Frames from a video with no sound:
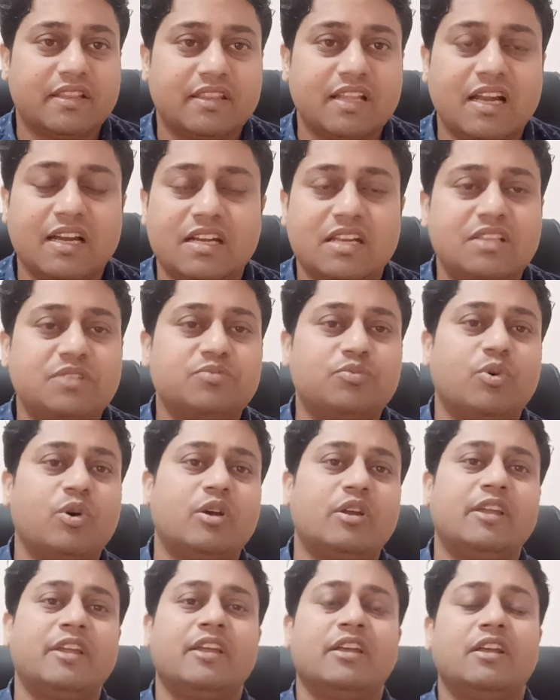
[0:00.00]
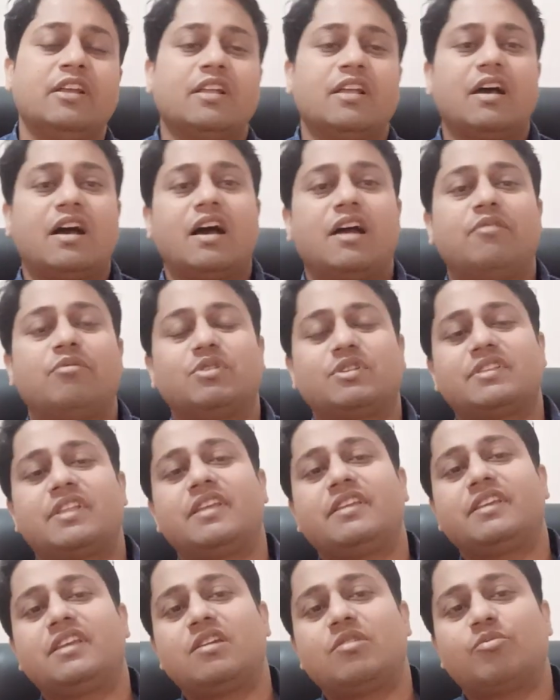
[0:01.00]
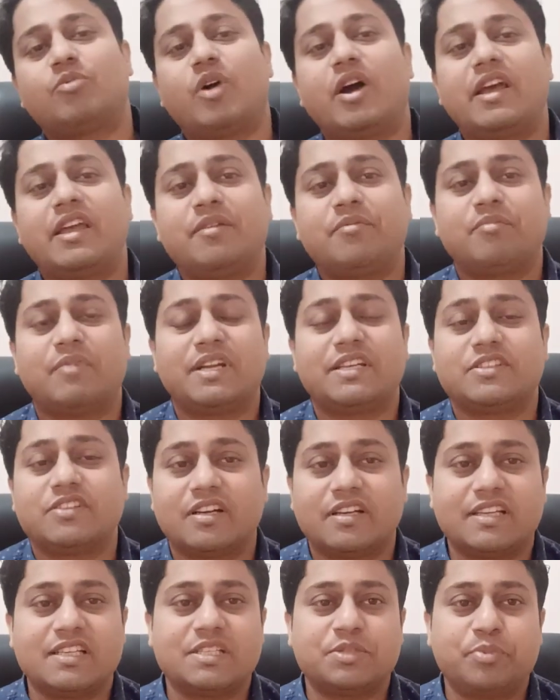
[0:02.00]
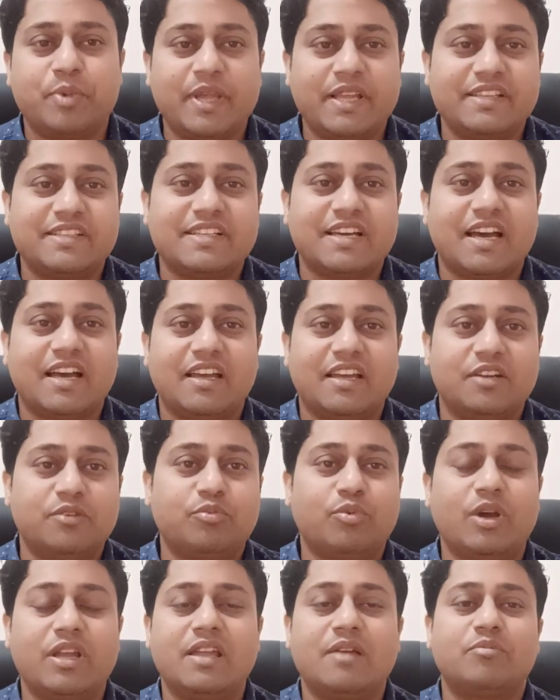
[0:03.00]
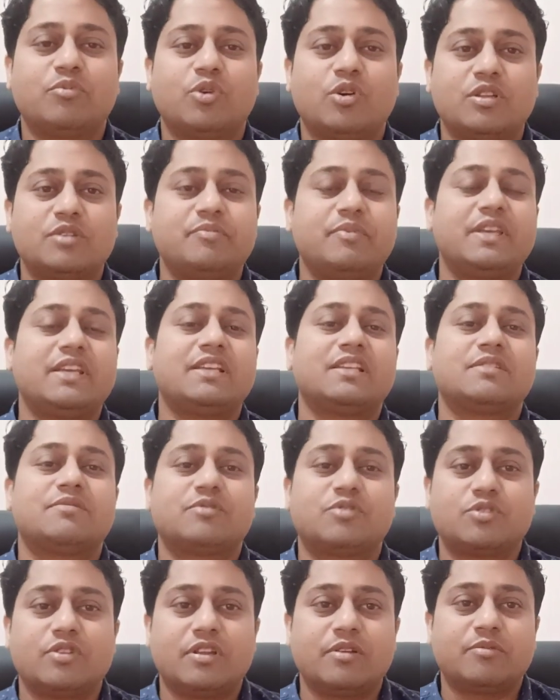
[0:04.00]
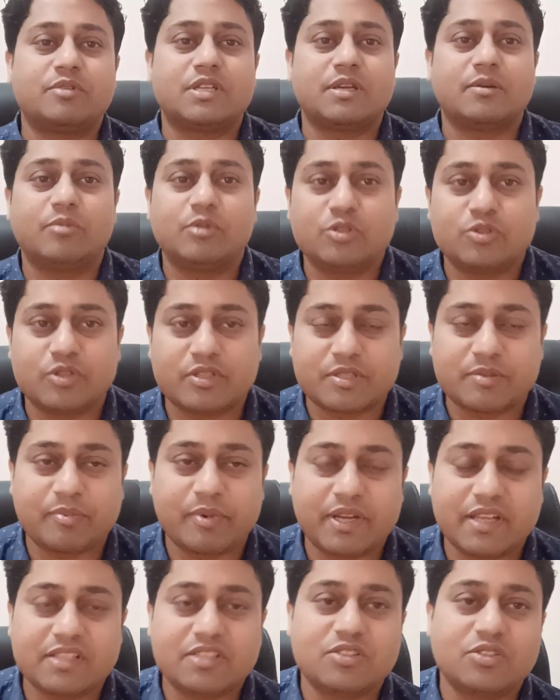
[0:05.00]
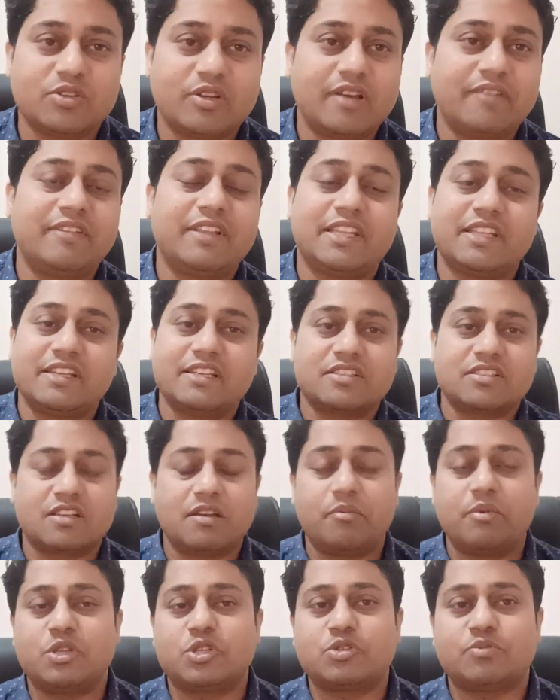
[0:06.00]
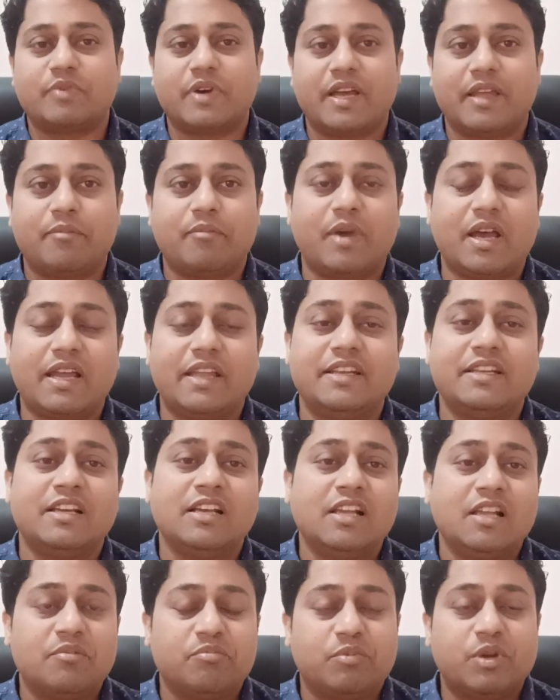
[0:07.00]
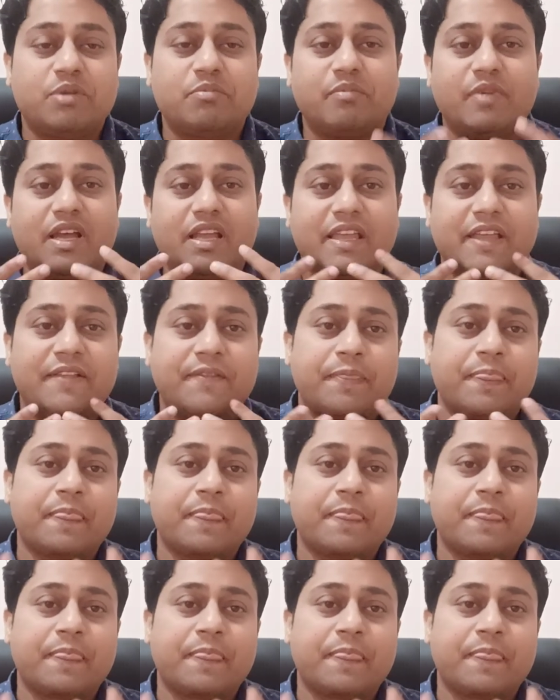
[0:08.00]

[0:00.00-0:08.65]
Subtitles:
that is why I was thinking, why my tongue is being tired, why I'm not being able to express. Everything is coming to my mind, but my